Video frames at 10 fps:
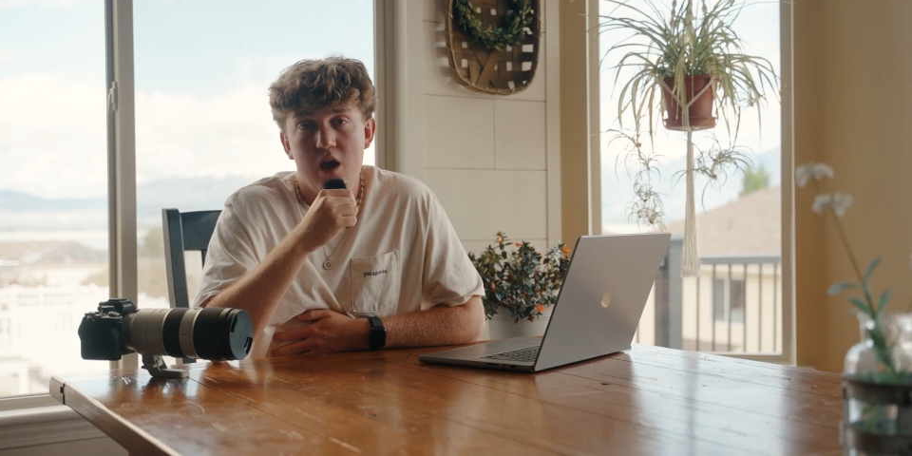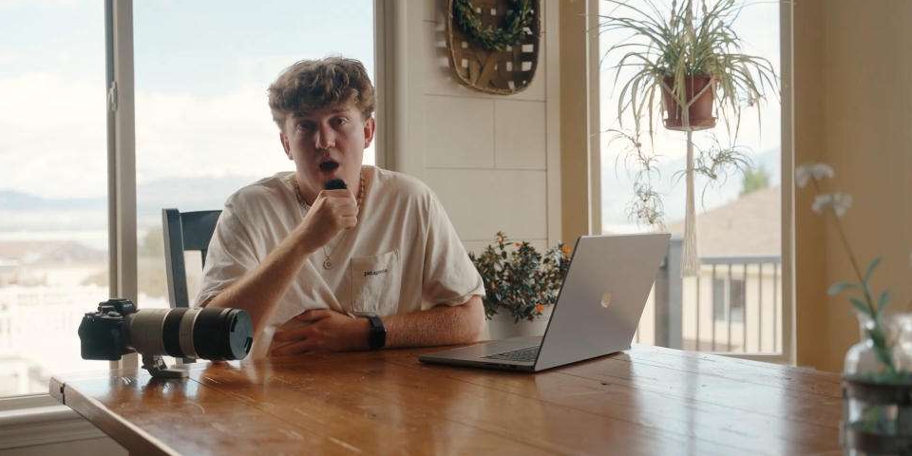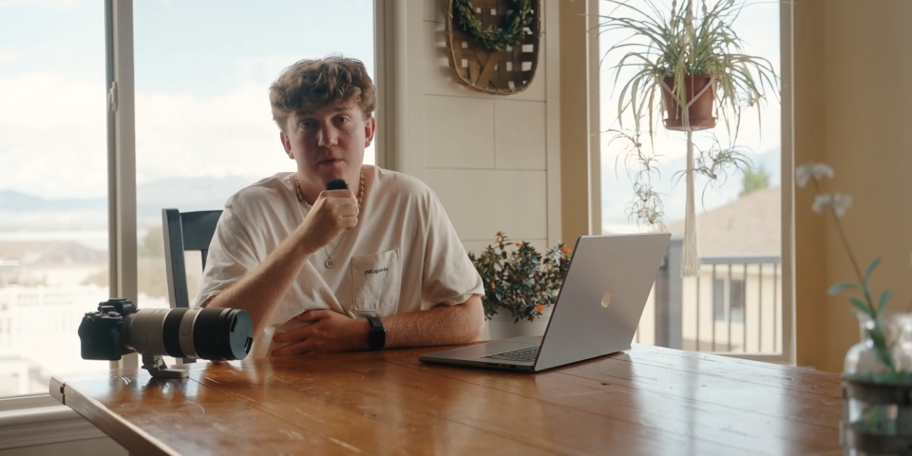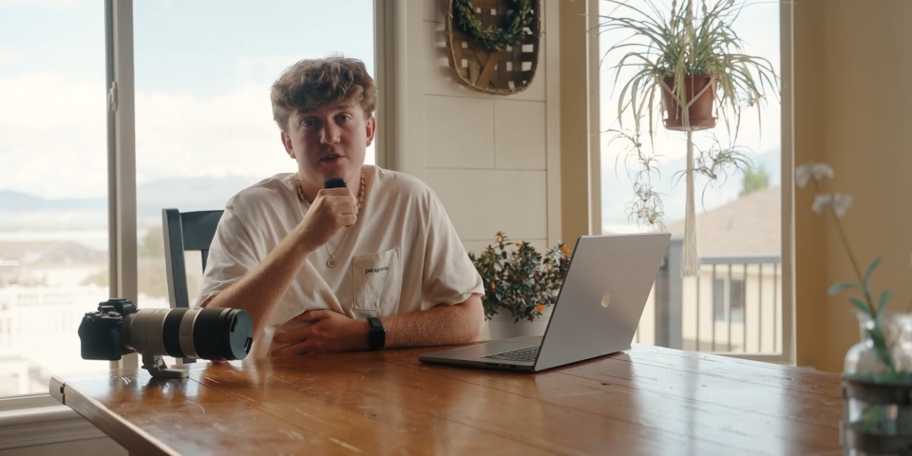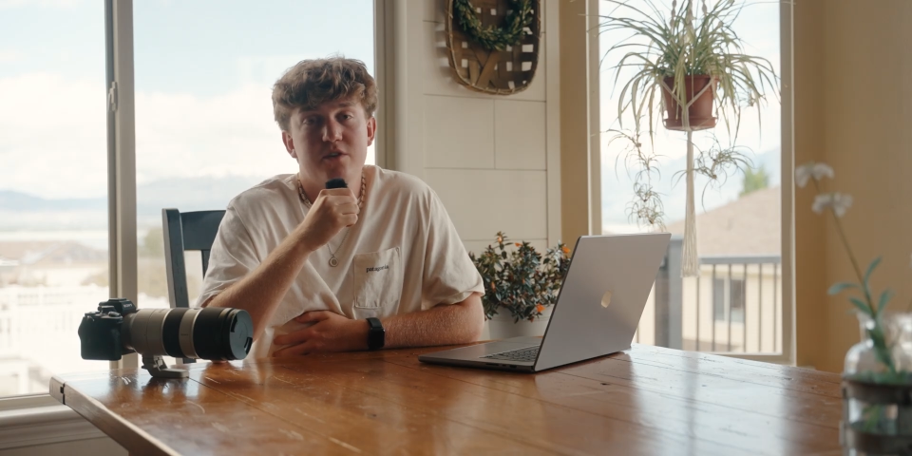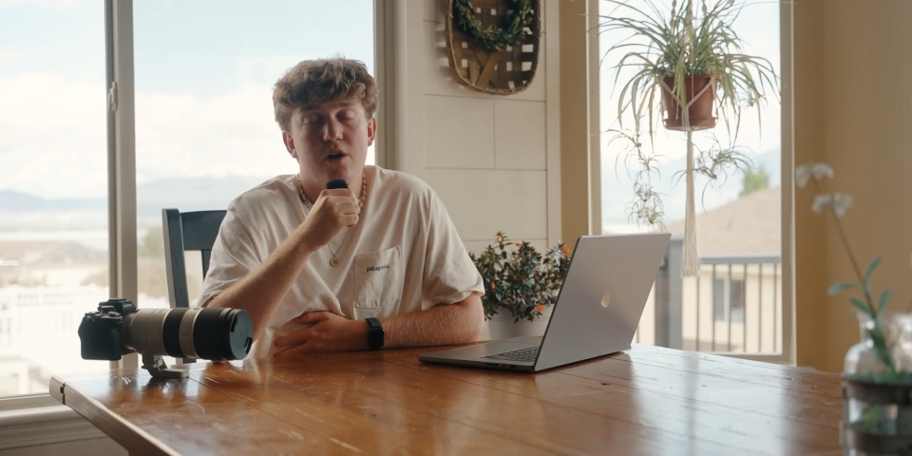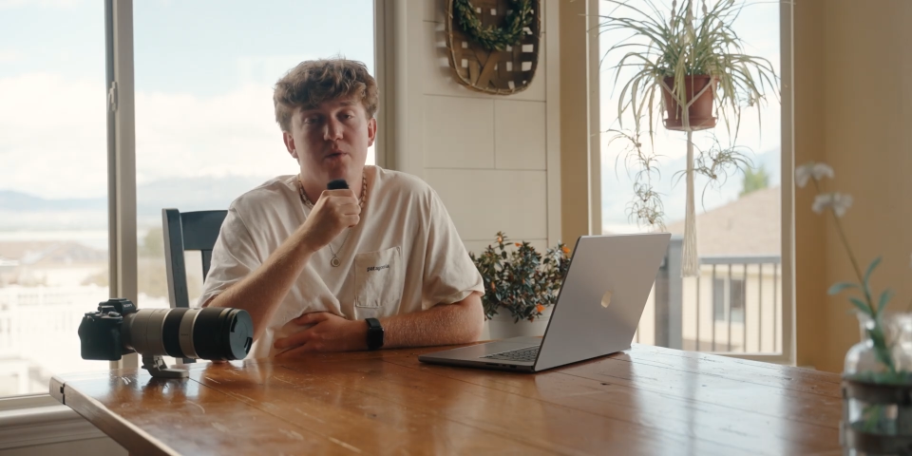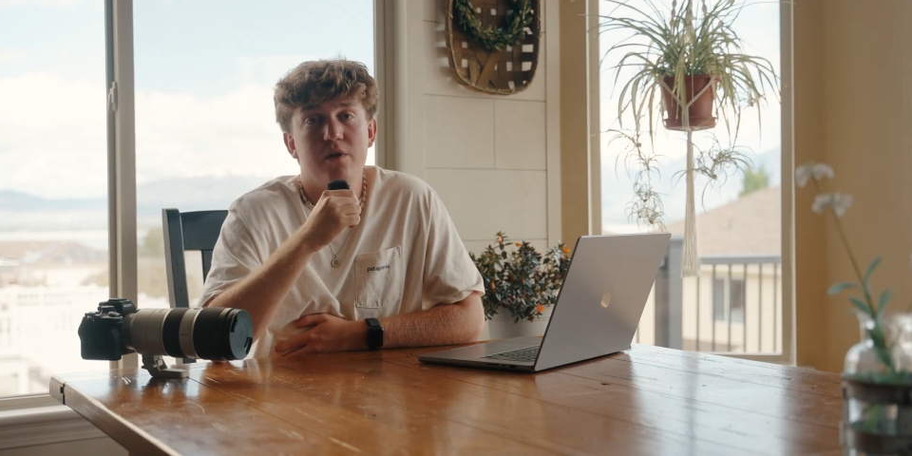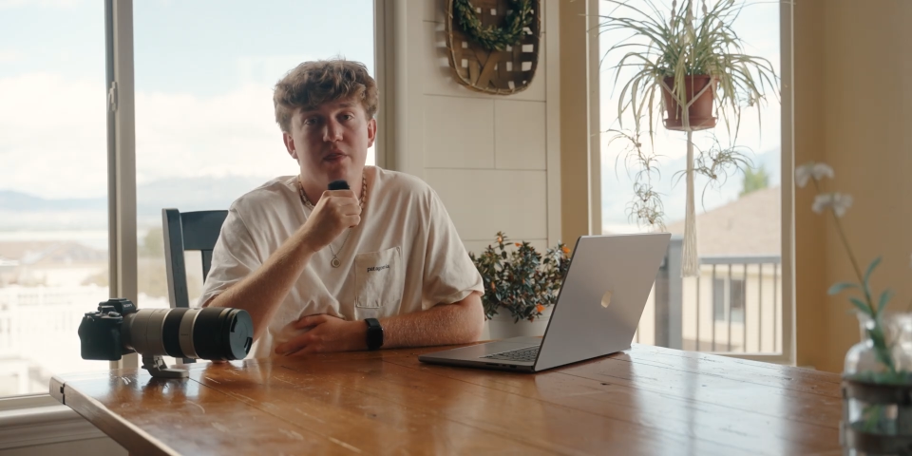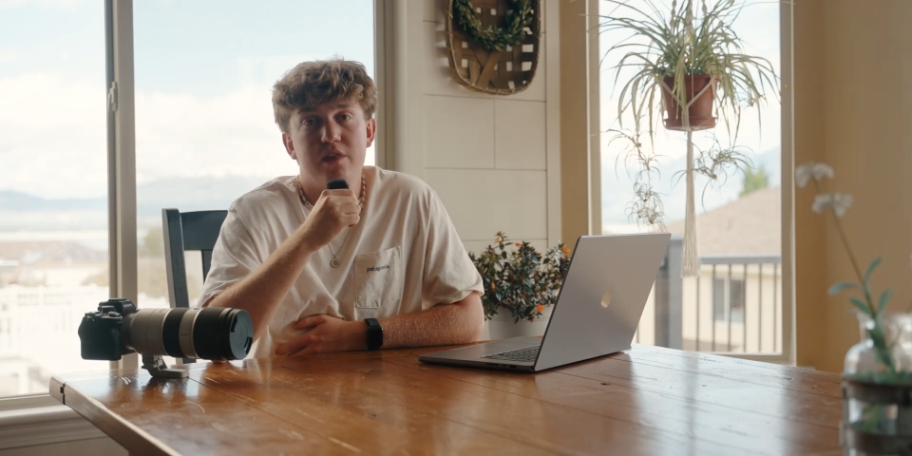I'm gonna start
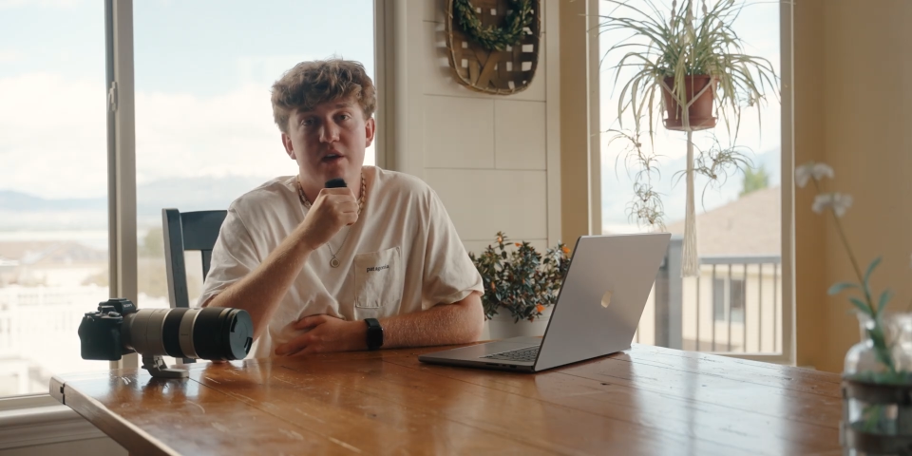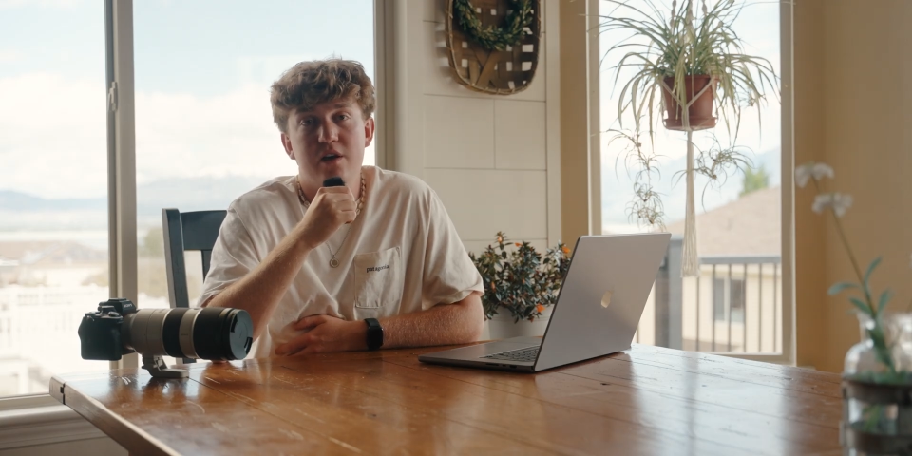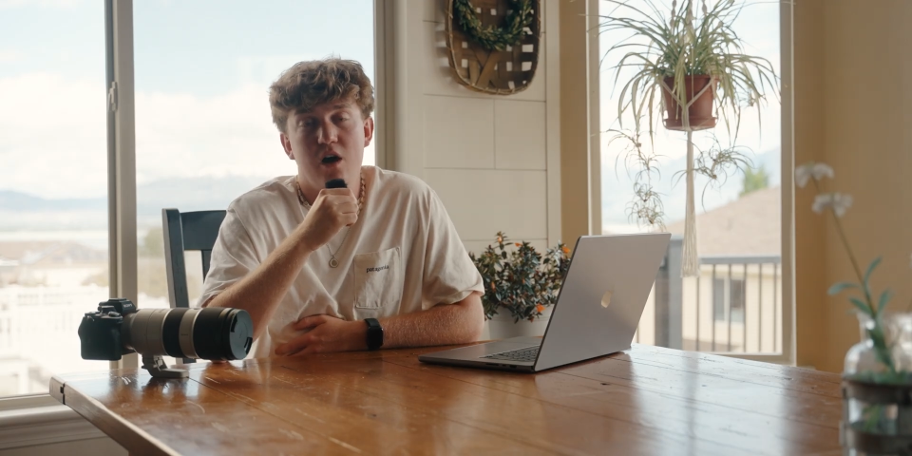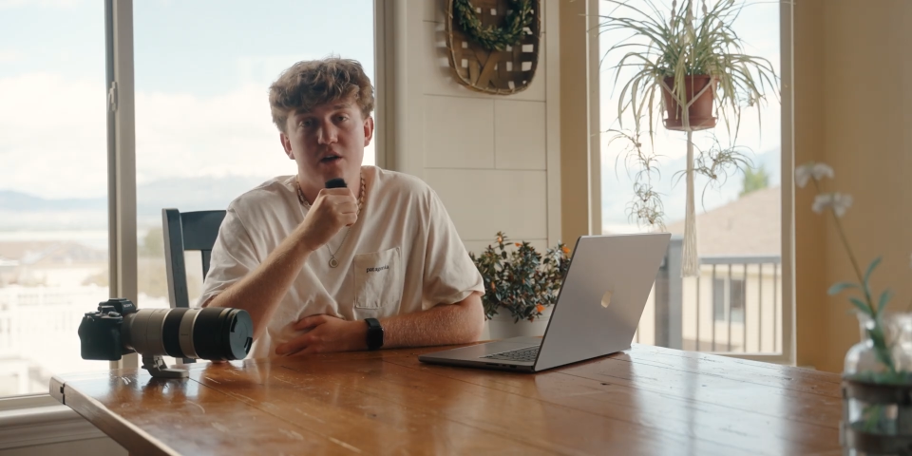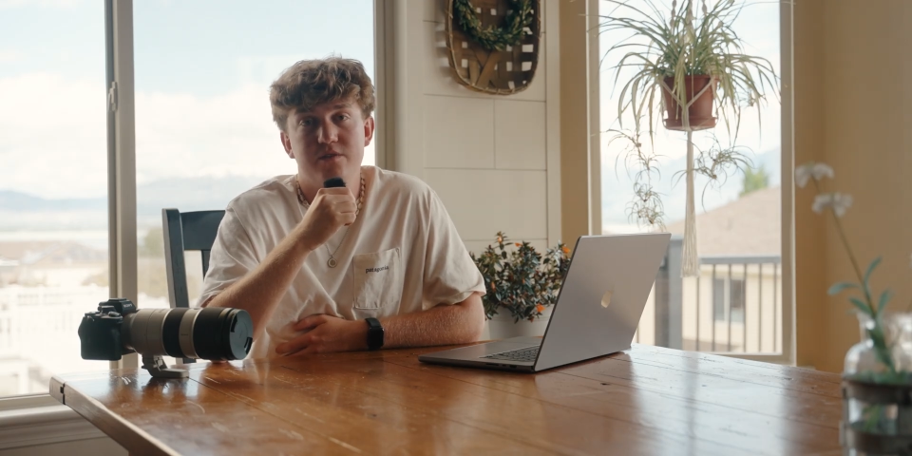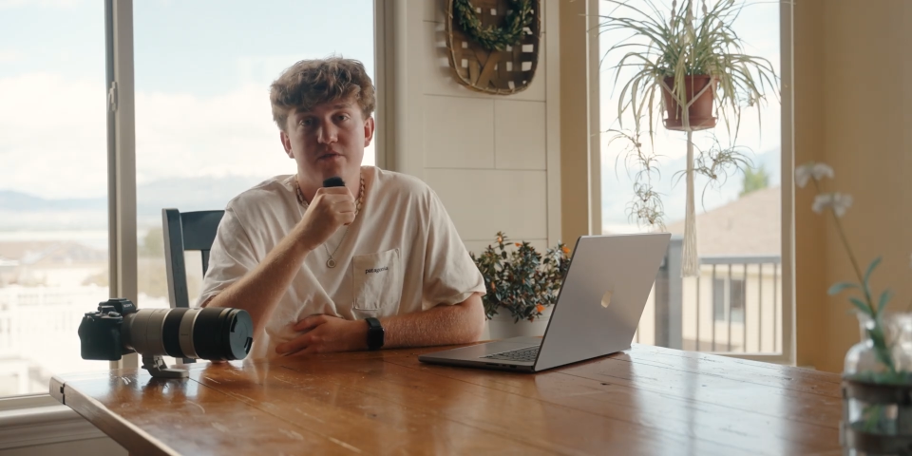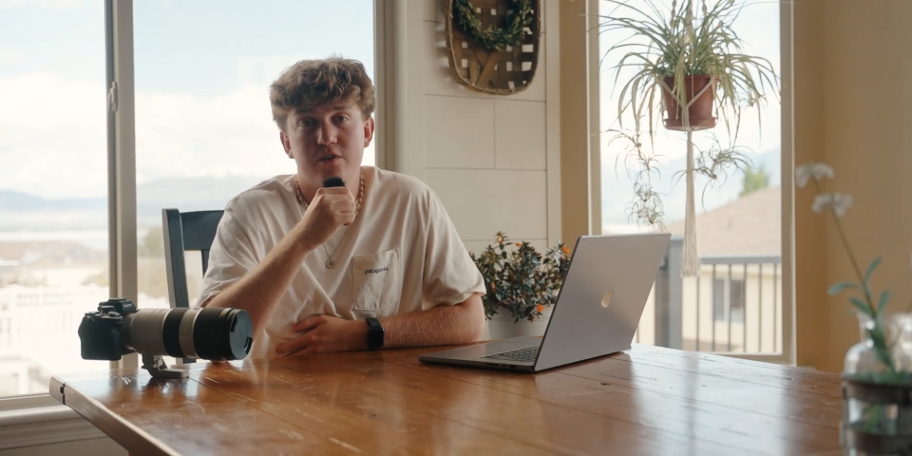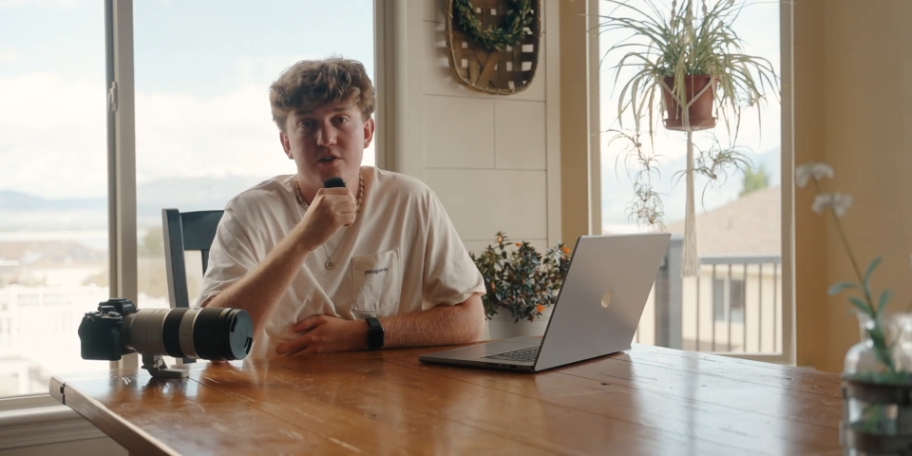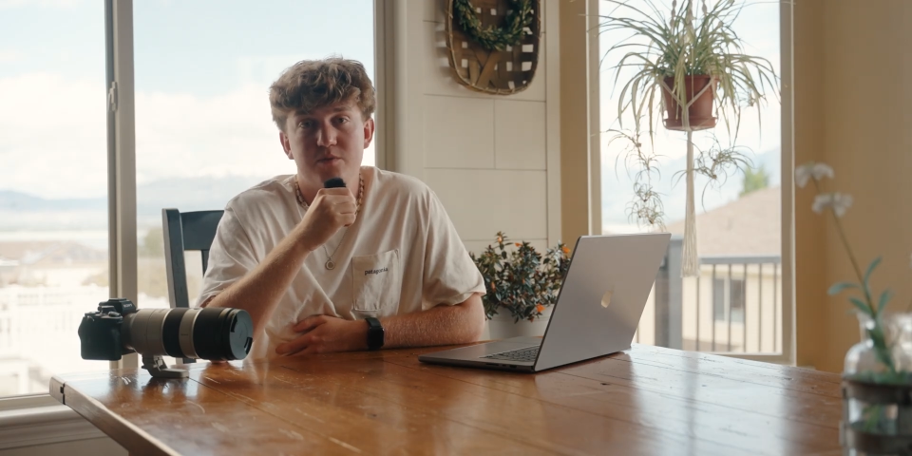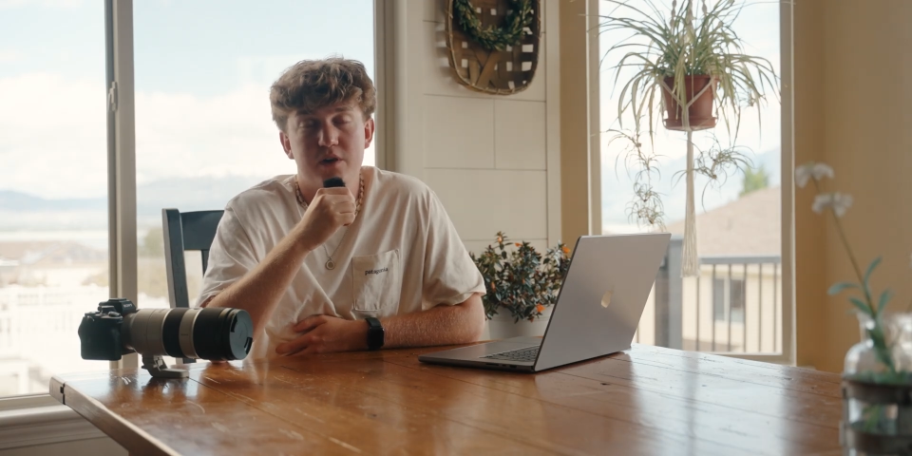with the cons
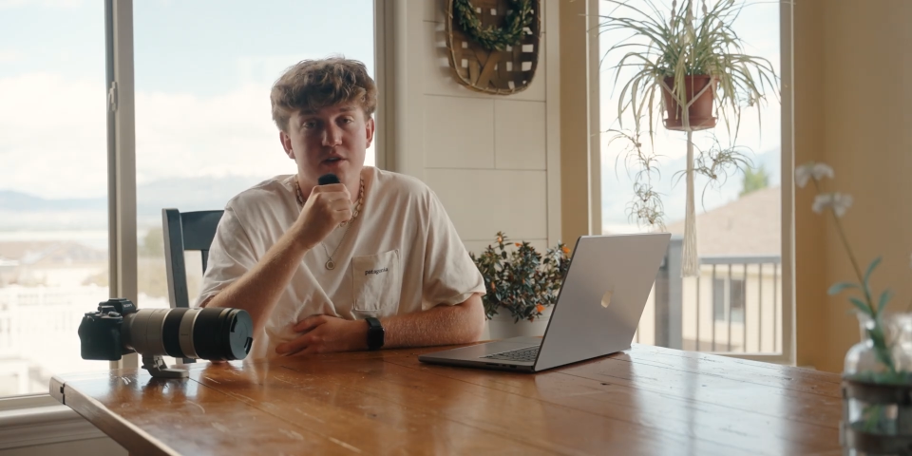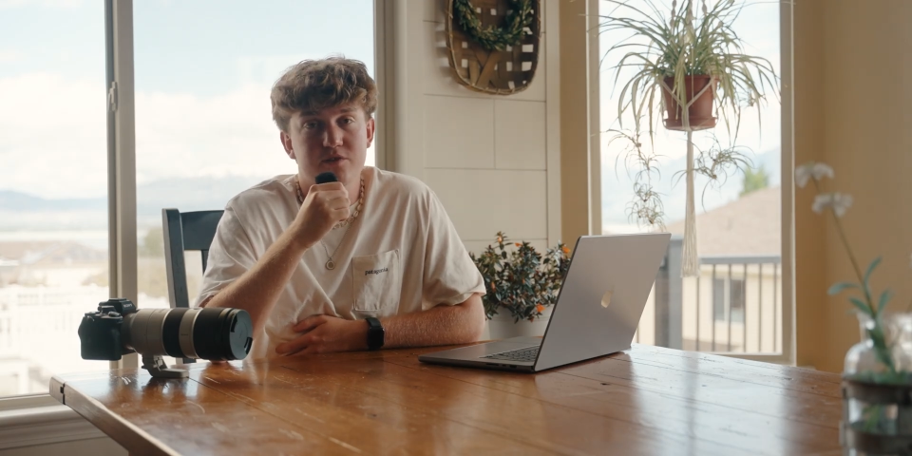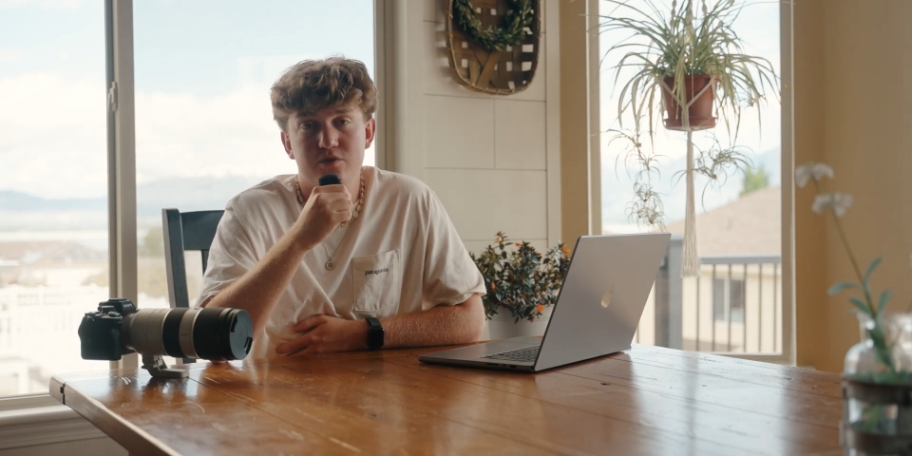first because